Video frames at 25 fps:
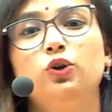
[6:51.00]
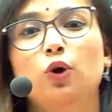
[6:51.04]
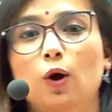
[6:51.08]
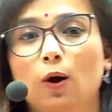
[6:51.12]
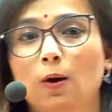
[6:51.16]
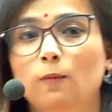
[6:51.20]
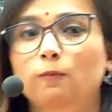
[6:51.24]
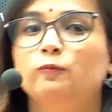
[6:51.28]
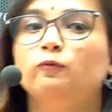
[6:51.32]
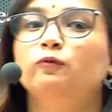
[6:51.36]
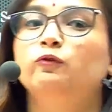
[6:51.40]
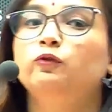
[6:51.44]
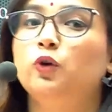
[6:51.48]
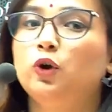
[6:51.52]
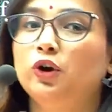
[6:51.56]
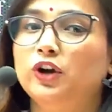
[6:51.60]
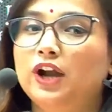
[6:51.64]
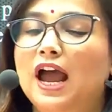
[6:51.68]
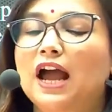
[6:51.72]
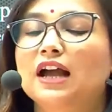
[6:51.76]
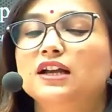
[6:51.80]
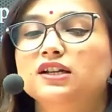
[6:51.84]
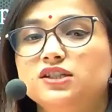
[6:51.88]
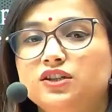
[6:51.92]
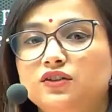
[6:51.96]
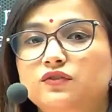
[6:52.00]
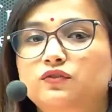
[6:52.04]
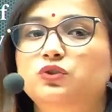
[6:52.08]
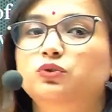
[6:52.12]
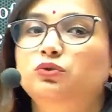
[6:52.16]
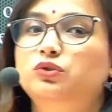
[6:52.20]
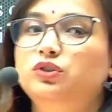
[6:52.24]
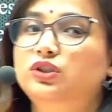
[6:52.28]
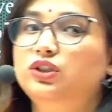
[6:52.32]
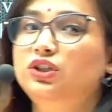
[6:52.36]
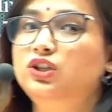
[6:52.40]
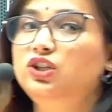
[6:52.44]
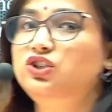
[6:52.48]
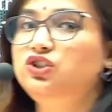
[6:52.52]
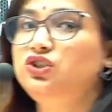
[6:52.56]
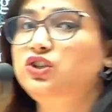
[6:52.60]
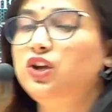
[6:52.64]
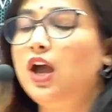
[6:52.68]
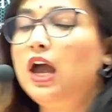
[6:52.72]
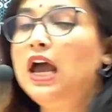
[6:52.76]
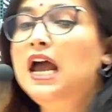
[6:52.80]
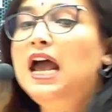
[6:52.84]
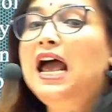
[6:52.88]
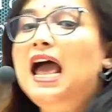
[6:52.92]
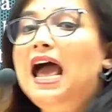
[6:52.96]
opt for active
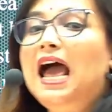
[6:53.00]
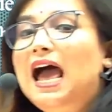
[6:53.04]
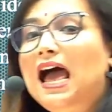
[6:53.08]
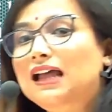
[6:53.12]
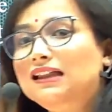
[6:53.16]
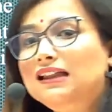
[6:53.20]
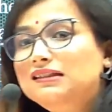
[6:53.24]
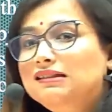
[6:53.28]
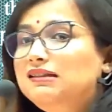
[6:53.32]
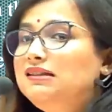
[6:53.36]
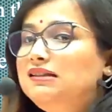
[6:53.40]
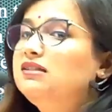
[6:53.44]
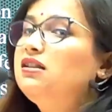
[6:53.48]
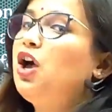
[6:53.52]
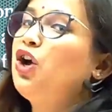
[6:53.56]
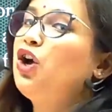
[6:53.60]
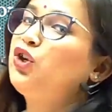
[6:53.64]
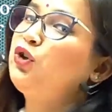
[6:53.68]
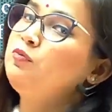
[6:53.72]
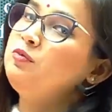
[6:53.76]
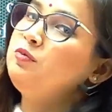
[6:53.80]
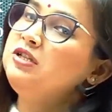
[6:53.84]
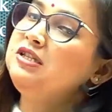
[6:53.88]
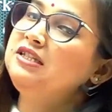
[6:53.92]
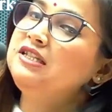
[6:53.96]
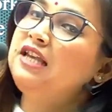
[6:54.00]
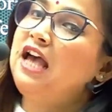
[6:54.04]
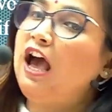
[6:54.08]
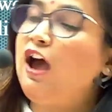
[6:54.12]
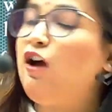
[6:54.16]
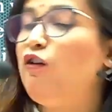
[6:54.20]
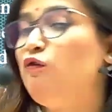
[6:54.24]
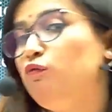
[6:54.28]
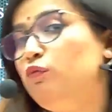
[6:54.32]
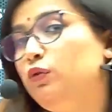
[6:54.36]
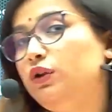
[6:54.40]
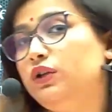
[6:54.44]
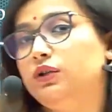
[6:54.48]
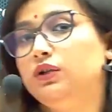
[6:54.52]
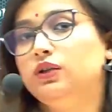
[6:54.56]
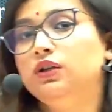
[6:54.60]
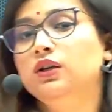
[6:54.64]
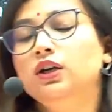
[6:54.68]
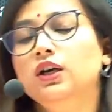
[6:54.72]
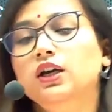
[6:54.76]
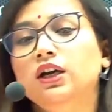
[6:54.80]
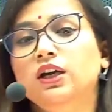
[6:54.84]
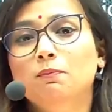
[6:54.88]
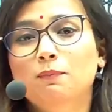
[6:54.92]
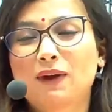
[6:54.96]
euthanasia. And these arguments have been
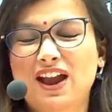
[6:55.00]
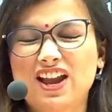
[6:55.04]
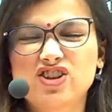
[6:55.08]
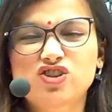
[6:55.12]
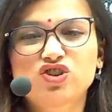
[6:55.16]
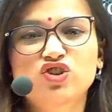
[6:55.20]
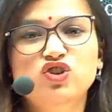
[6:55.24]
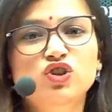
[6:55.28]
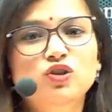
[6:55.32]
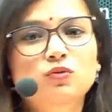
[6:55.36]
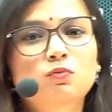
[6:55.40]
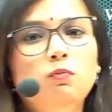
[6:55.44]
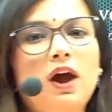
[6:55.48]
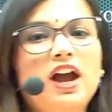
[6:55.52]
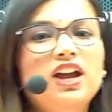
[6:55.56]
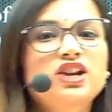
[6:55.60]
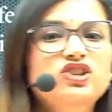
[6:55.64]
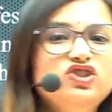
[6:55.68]
mentioned by